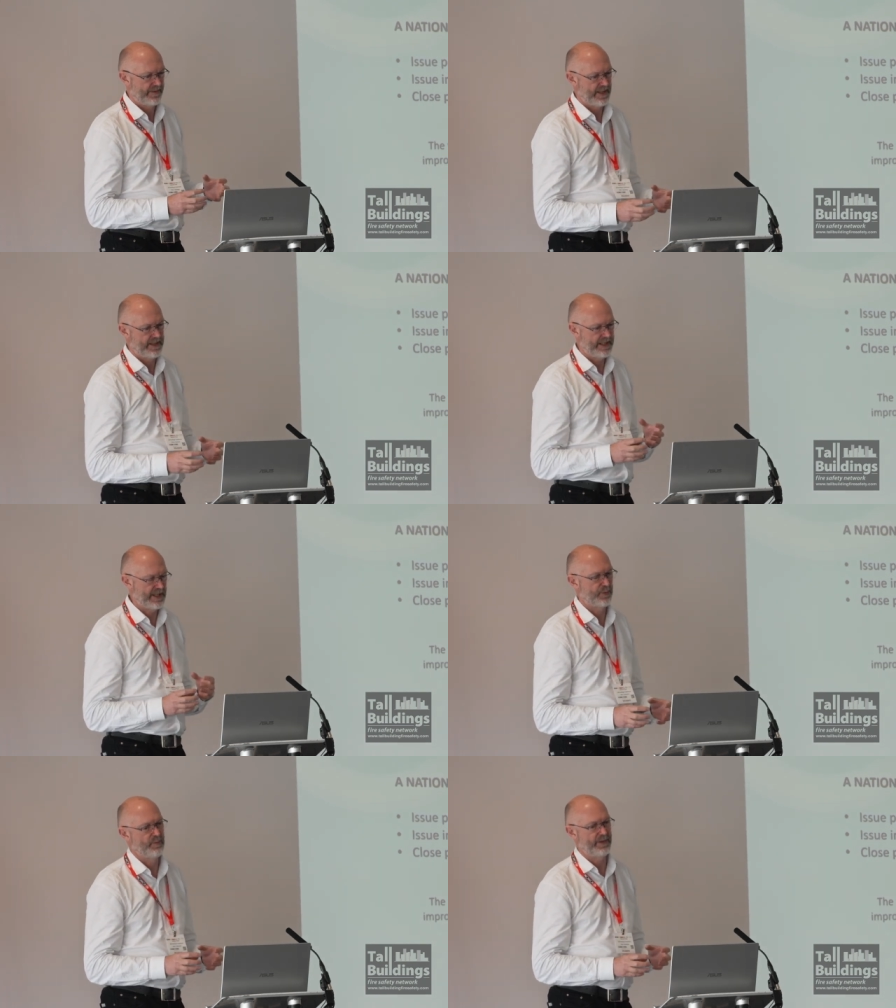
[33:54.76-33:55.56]
then
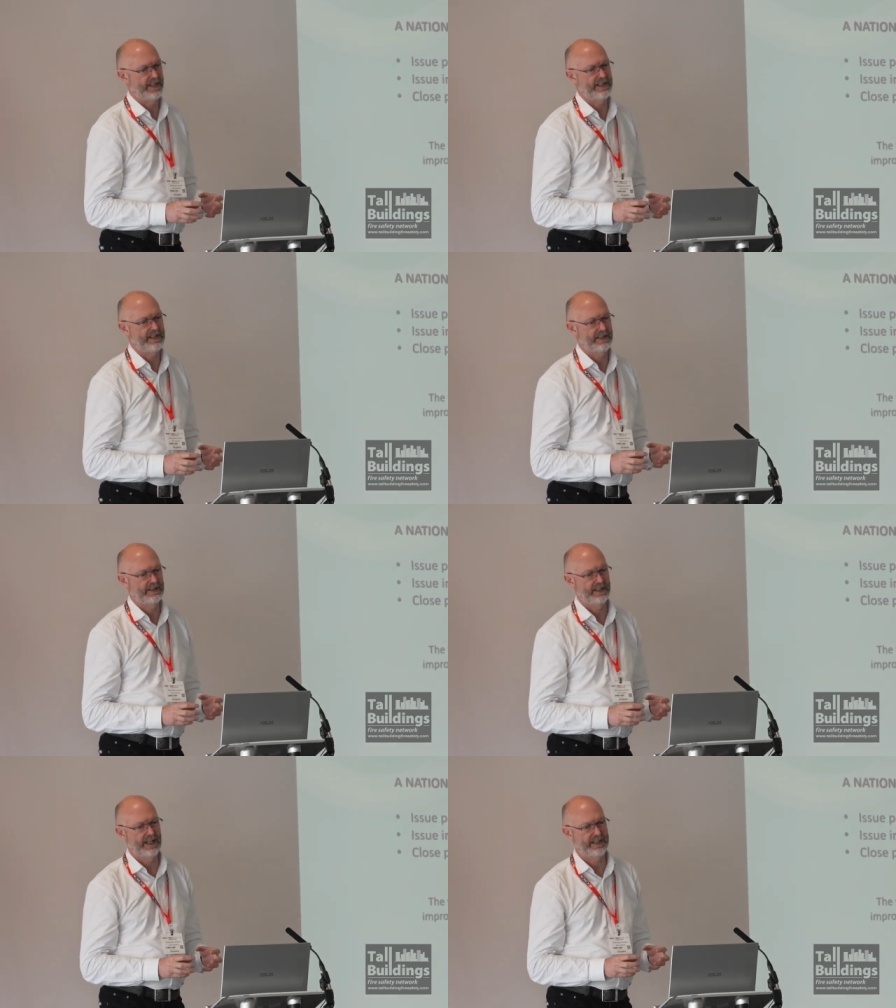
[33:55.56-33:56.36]
this will be
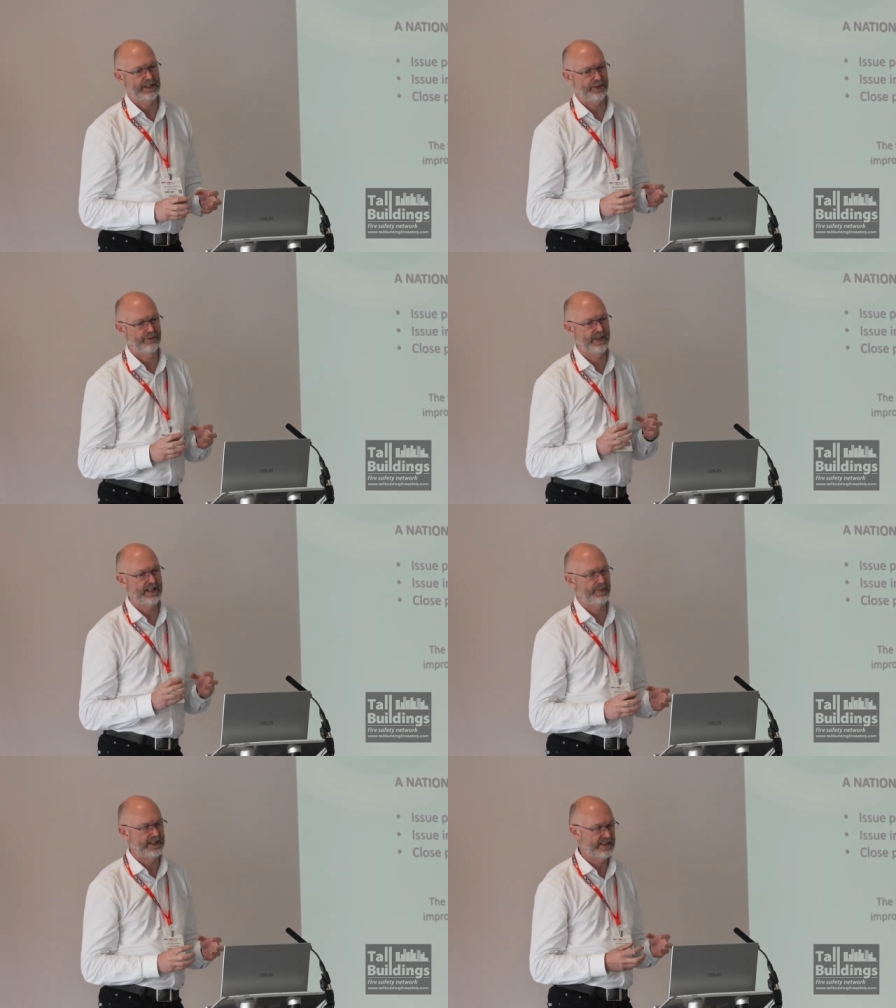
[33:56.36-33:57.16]
an
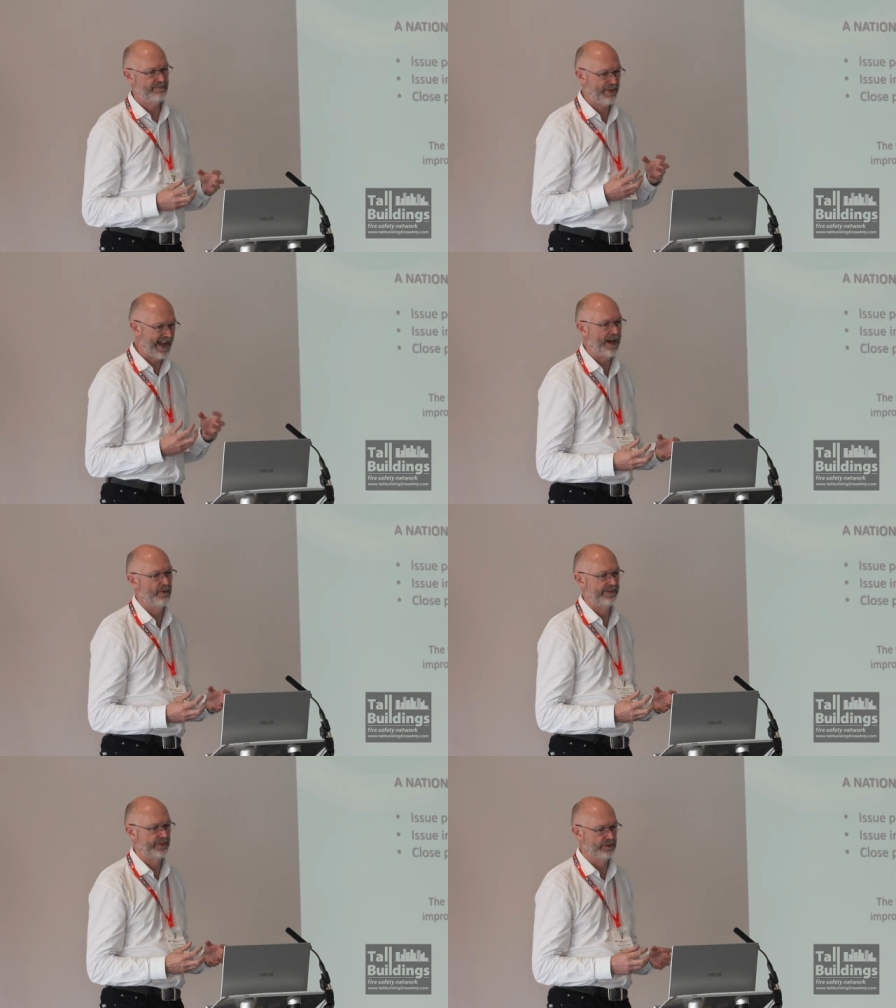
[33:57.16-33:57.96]
incredibly
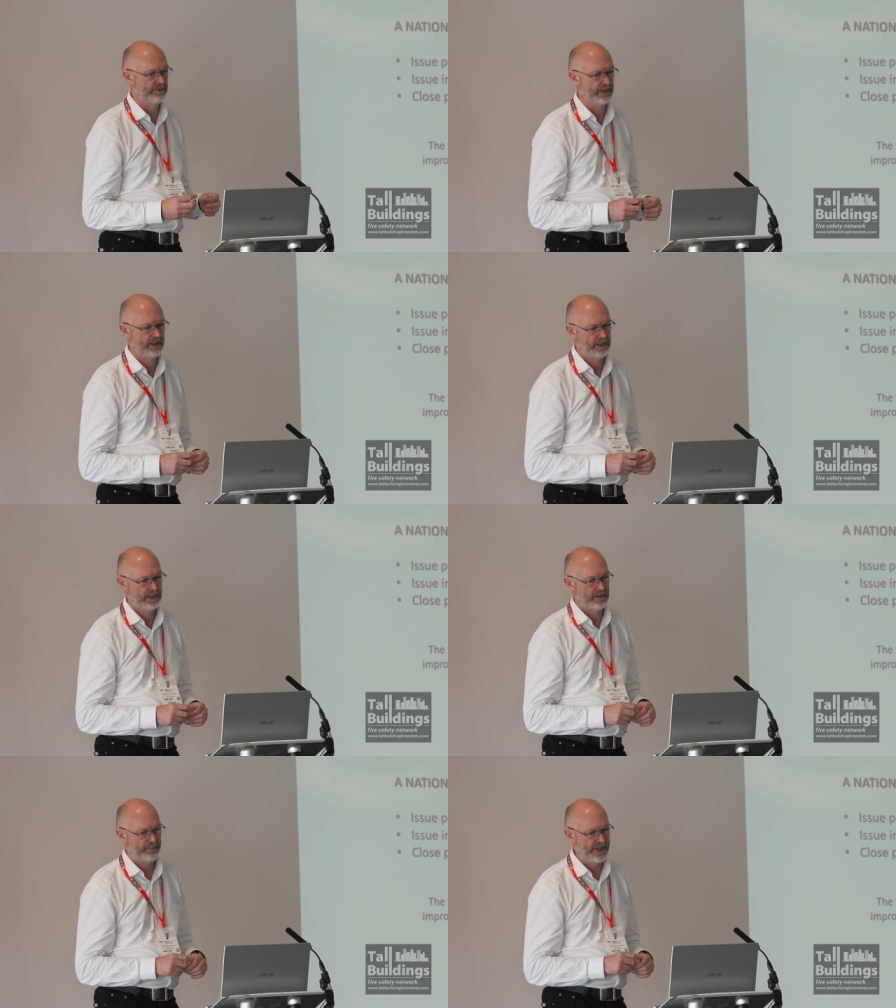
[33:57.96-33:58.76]
powerful
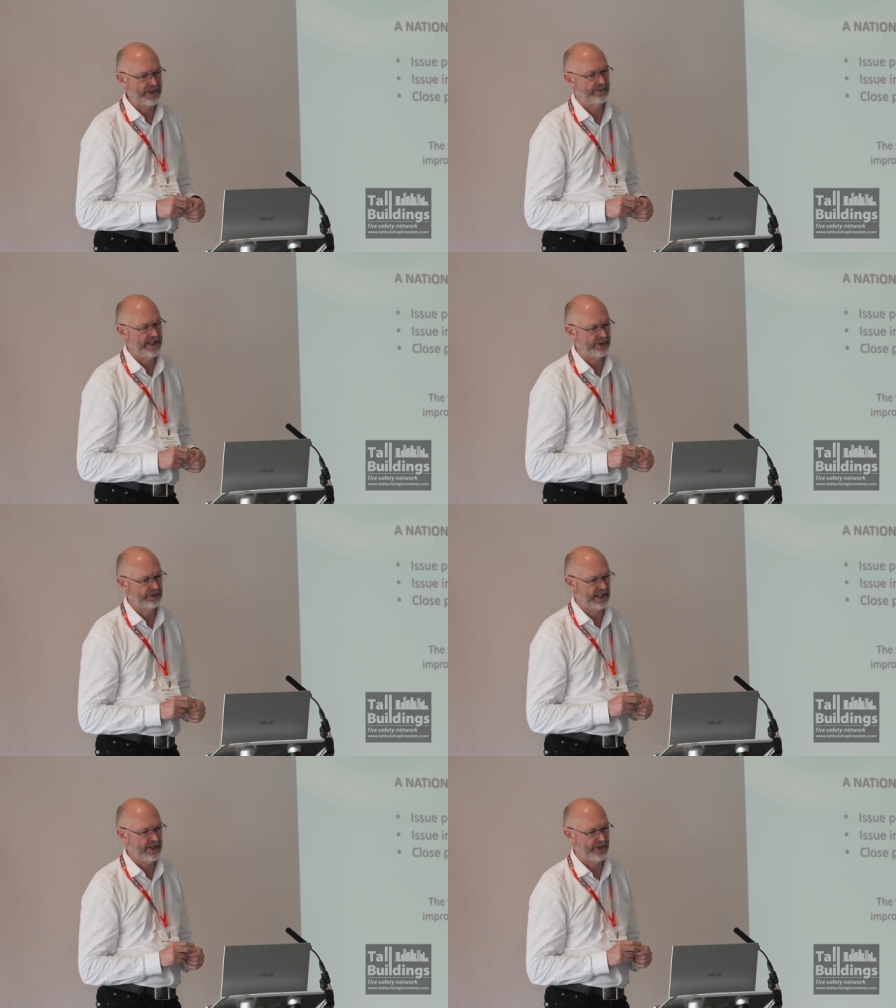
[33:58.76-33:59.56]
piece of
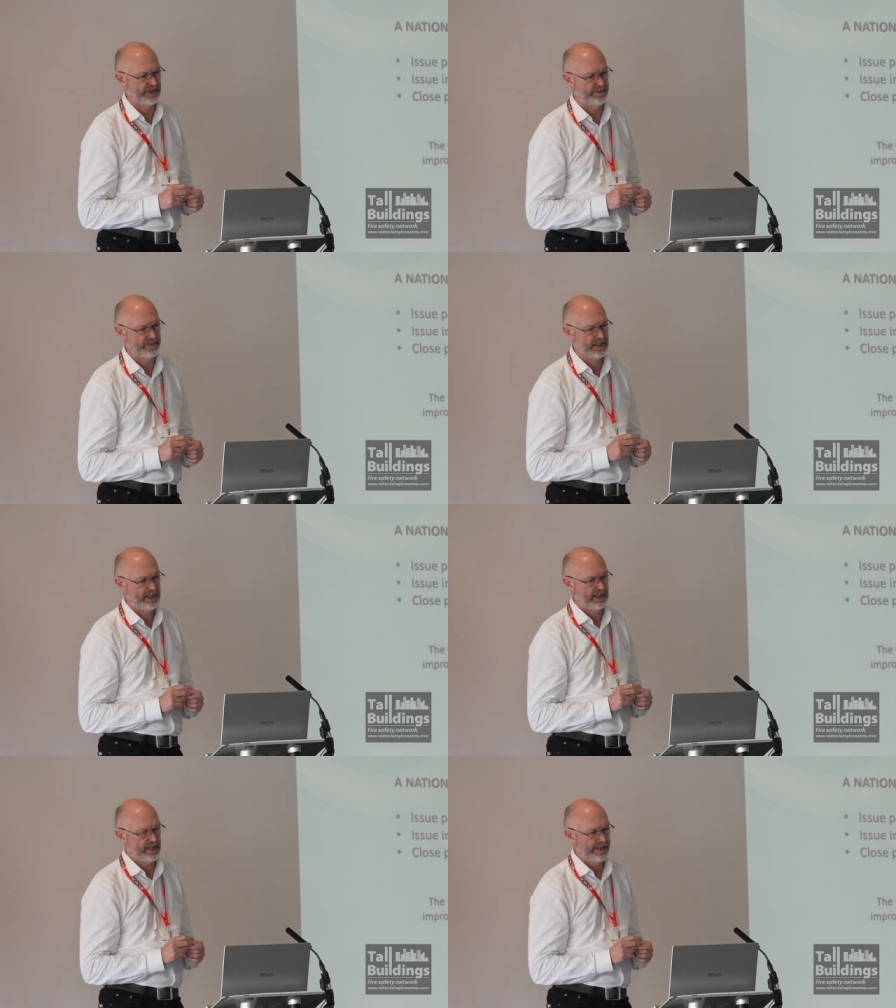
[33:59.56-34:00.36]
legislation
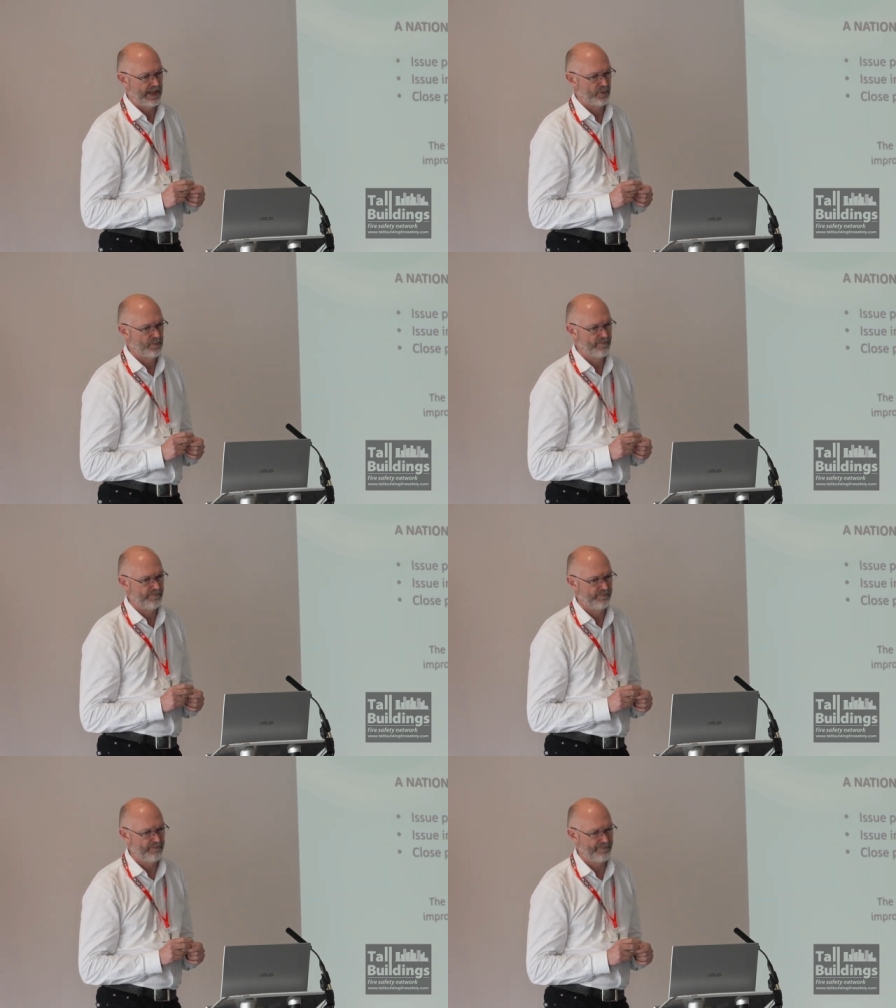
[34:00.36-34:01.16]
that will
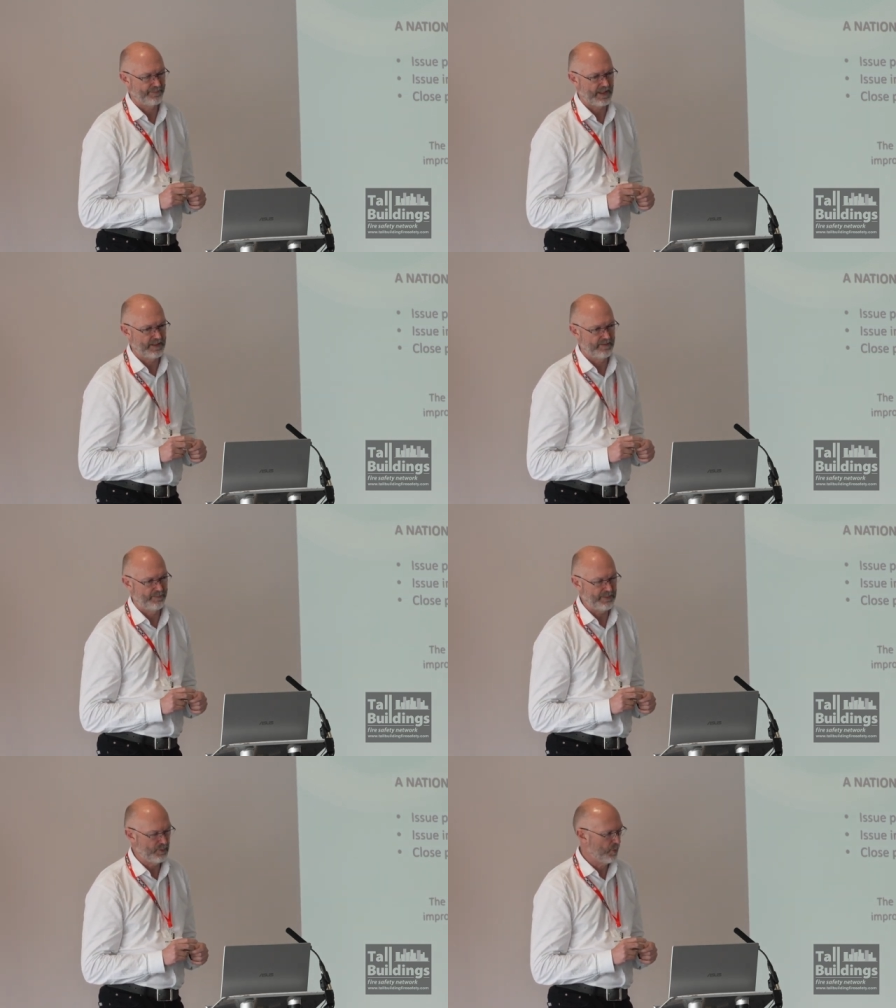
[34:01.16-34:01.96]

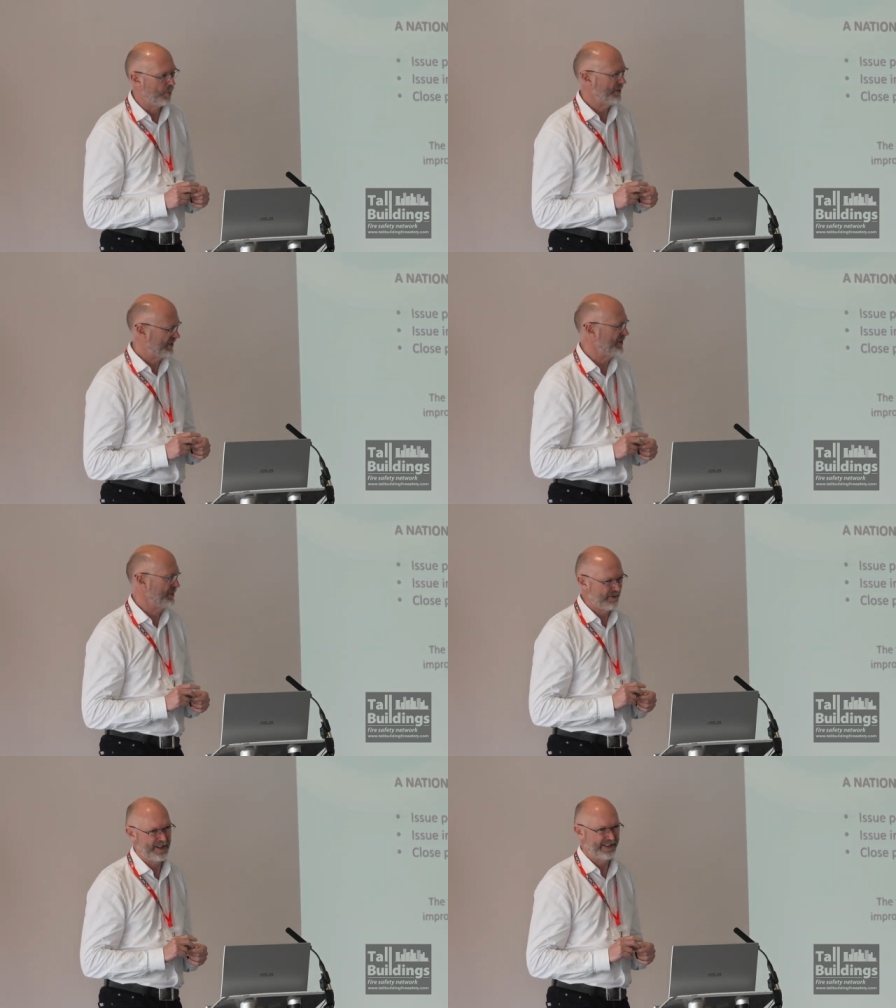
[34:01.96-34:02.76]
people will want to do
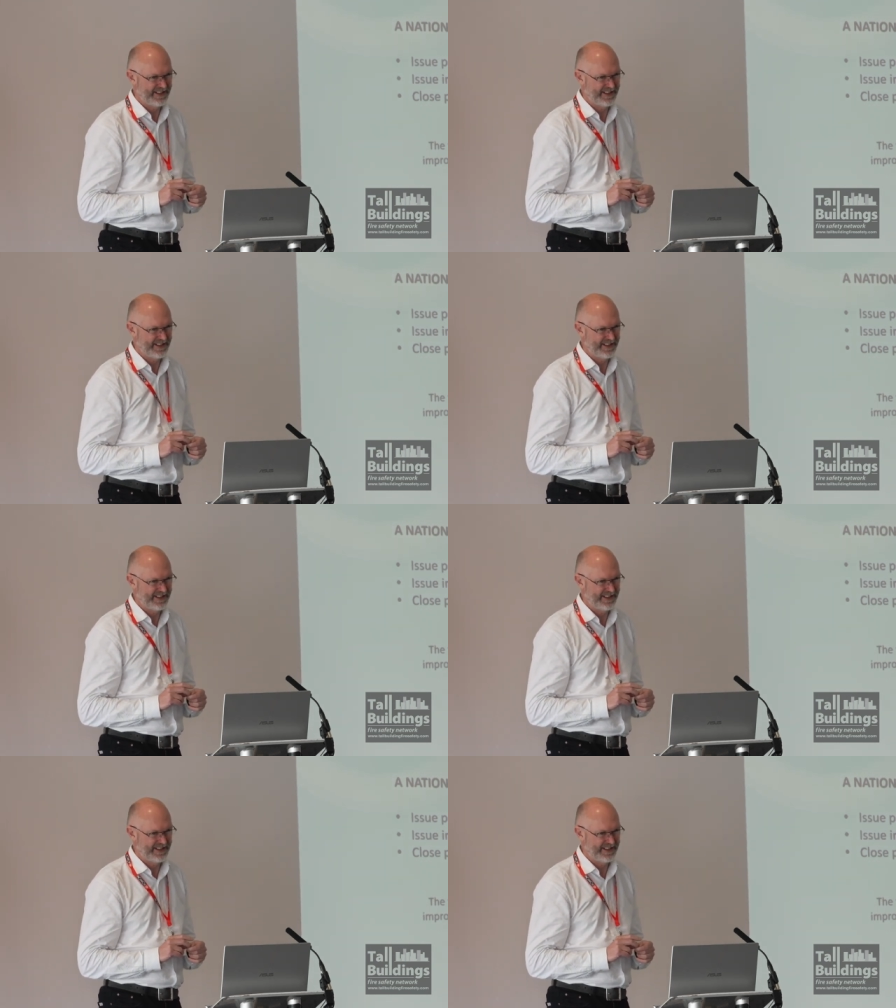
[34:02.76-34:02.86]
the right